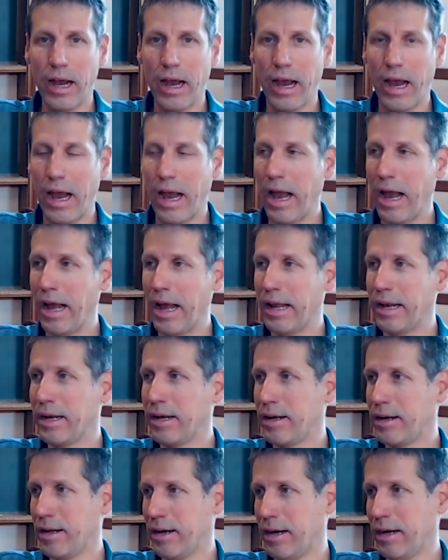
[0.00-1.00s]
and
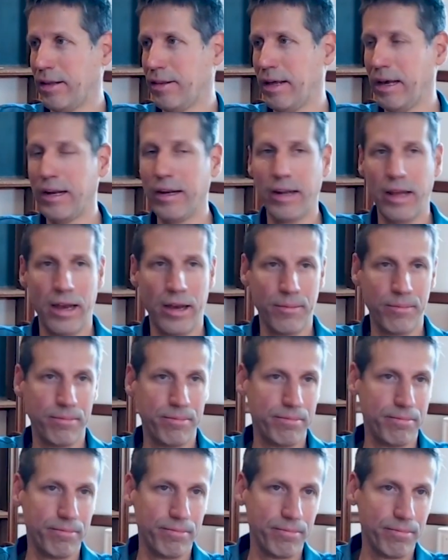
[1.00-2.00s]
then an
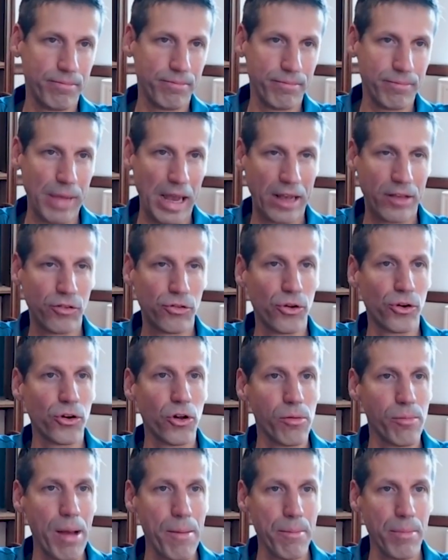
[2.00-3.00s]
external
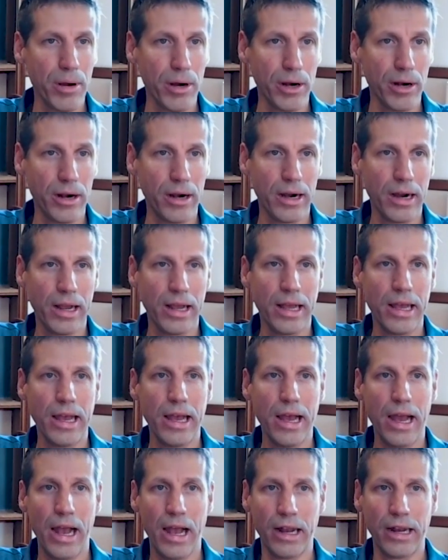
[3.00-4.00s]
member,
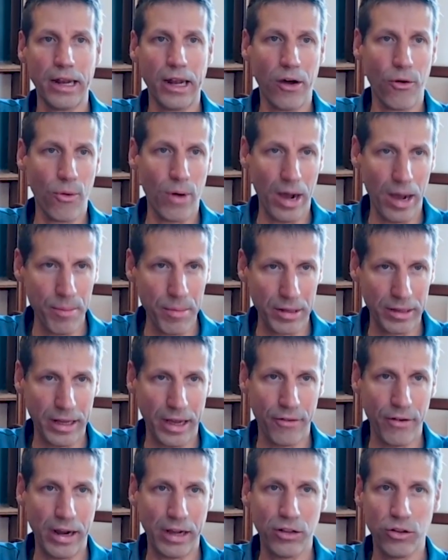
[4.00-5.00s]
and now I'm a
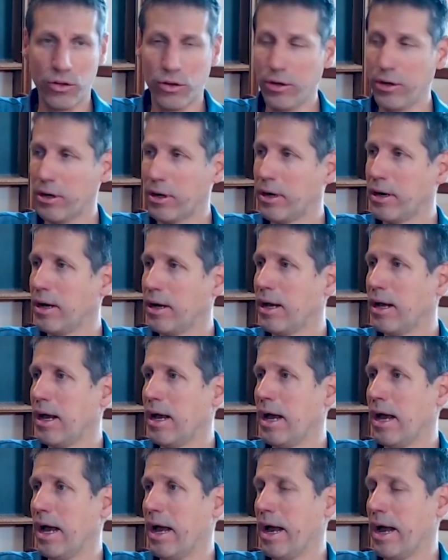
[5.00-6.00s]
director.
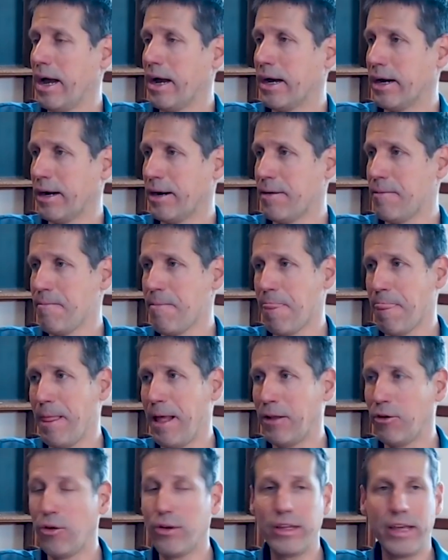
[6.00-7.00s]
And
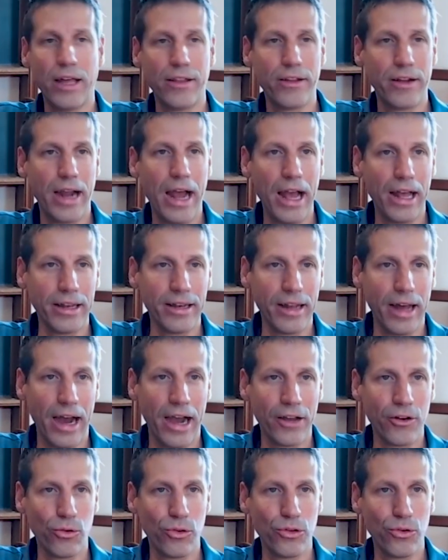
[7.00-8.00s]
on the other hand, I
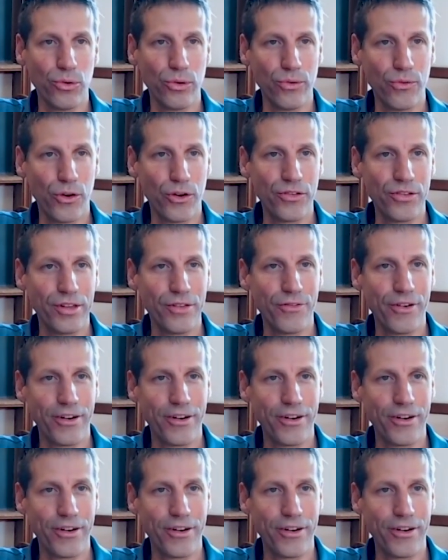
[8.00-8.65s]
know the university very